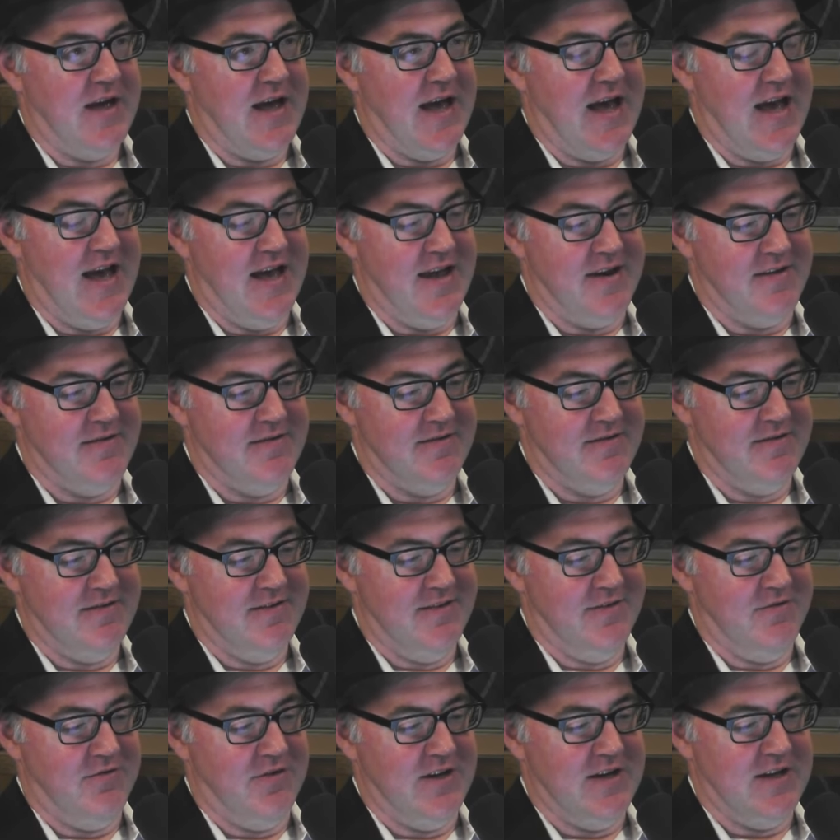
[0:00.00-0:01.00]
and
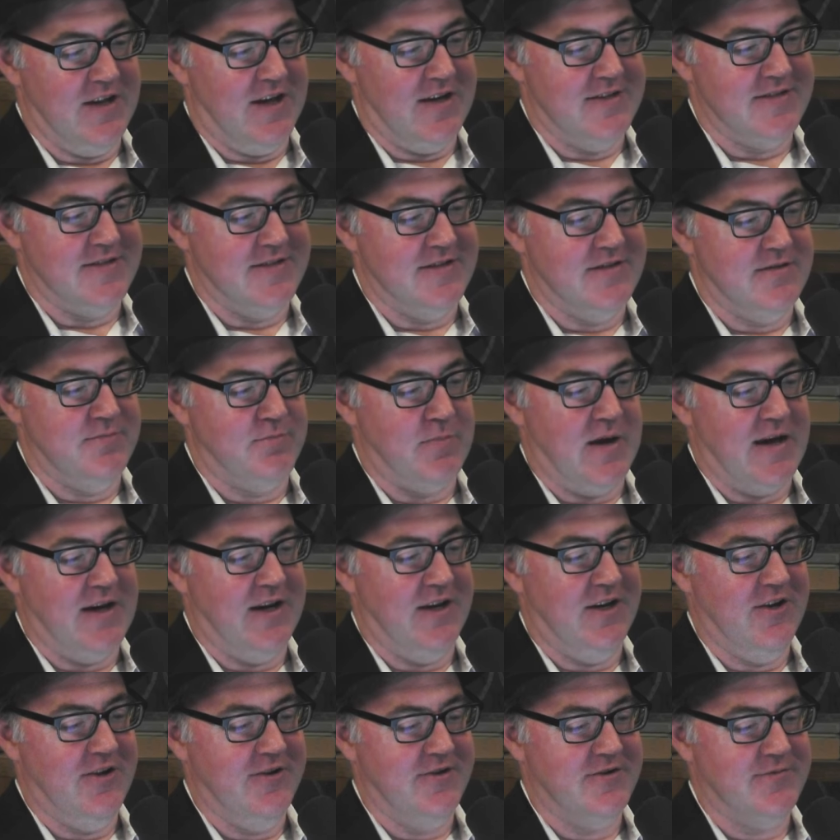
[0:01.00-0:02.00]
realises he's made a
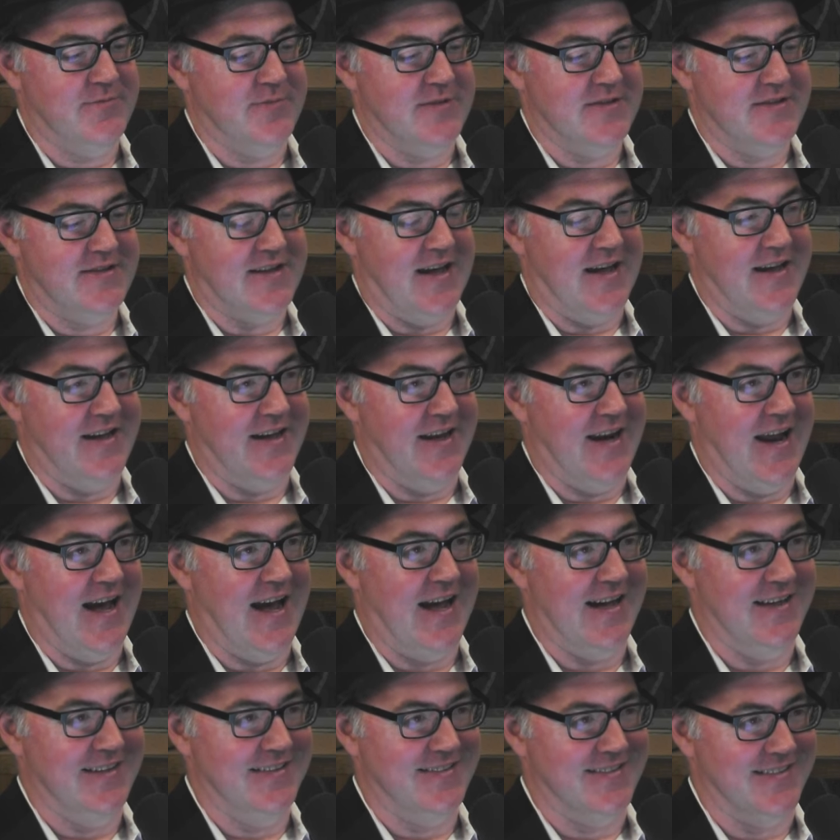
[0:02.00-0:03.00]
huge mistake and
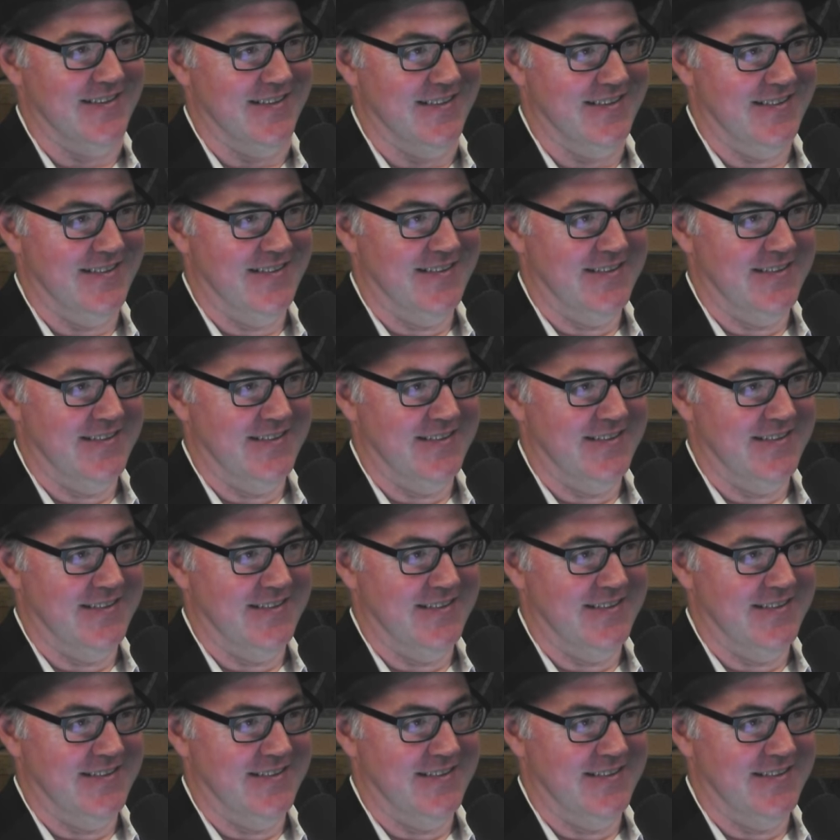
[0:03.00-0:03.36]
hates it.